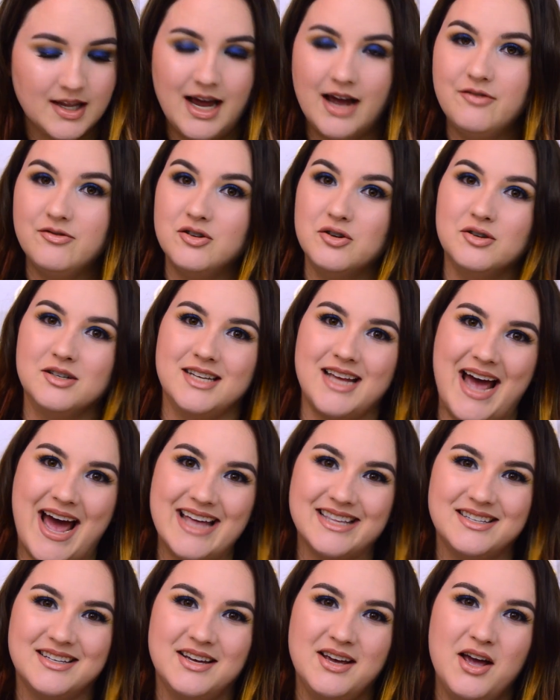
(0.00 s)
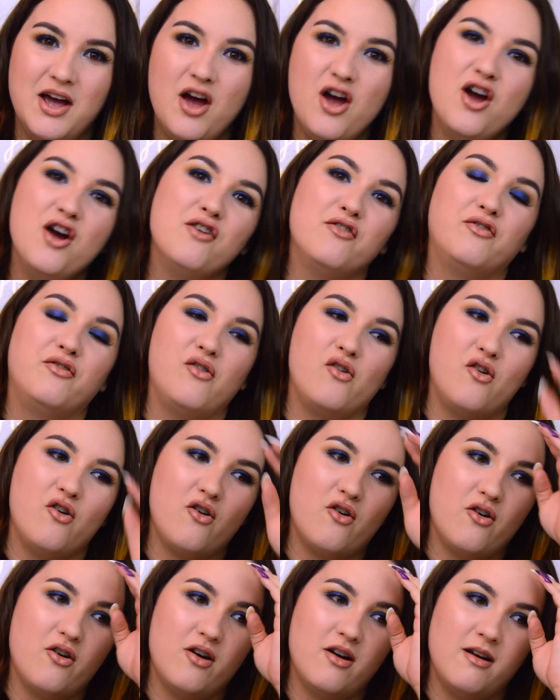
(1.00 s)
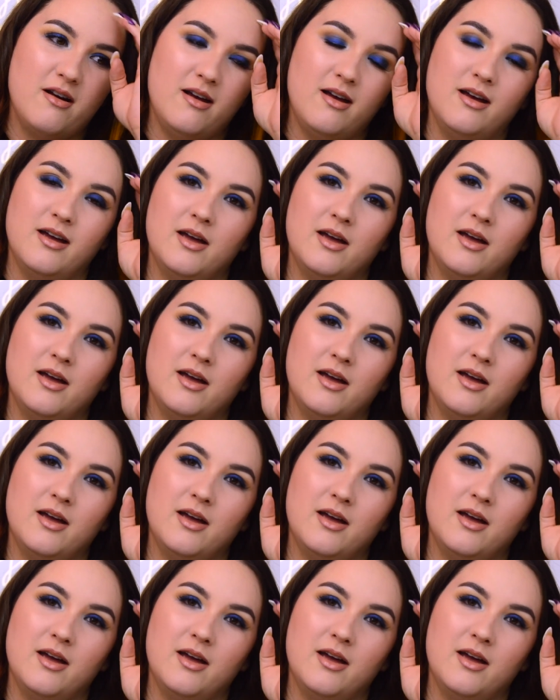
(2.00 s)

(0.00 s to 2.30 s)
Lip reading: After that, for